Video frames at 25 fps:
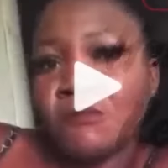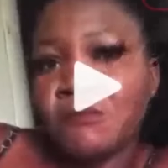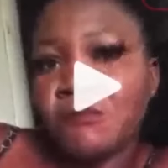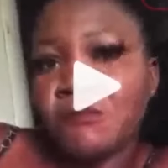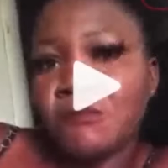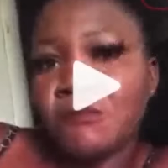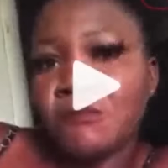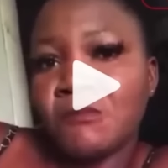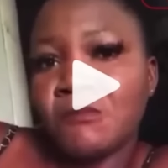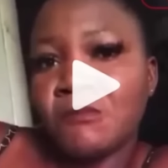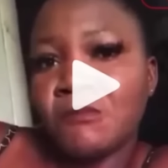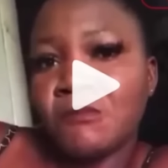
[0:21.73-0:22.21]

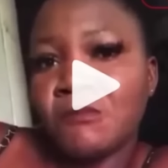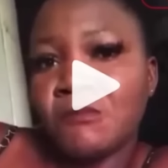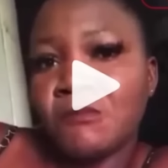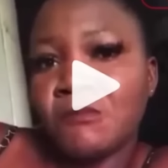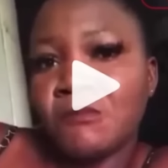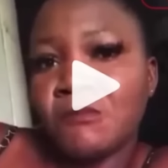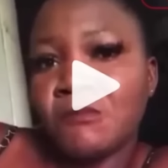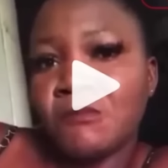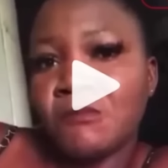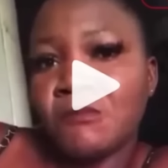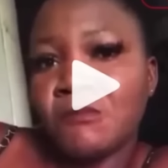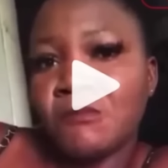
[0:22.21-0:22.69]

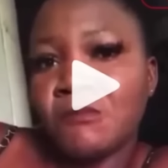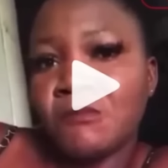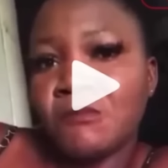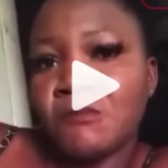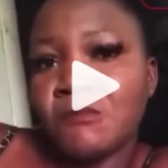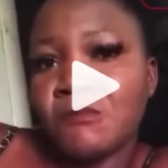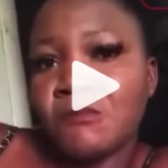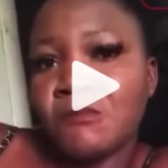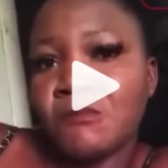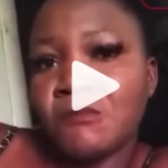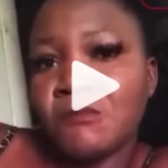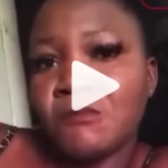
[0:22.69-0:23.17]

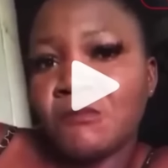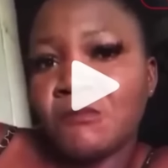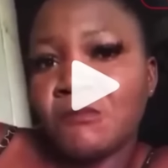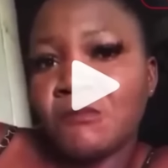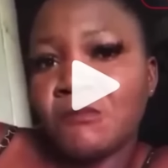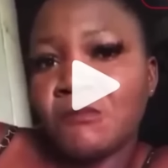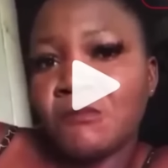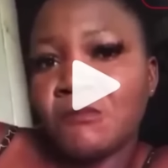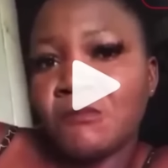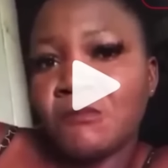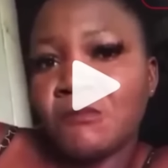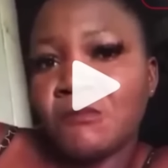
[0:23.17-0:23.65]

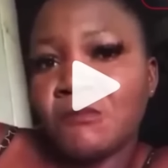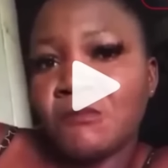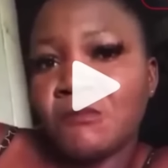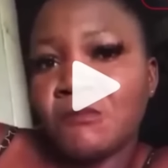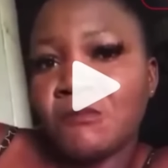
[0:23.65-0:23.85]
No one is speaking in this clip.